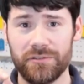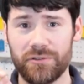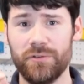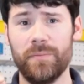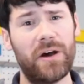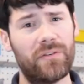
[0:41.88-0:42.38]

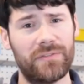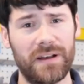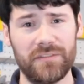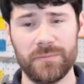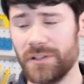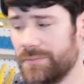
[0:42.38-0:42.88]
to about
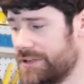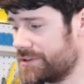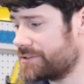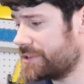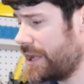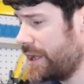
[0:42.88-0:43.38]
five
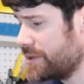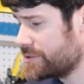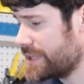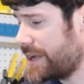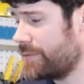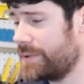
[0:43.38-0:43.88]
millimeters
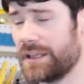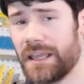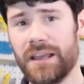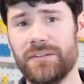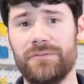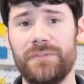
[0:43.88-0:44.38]
so that we
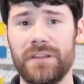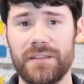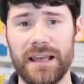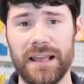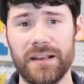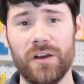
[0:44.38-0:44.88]
can fit
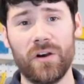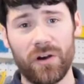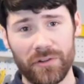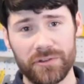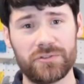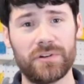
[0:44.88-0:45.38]
that
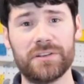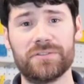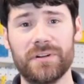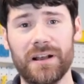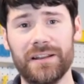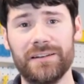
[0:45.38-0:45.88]
on the truss
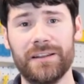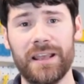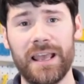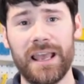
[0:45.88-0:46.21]
rod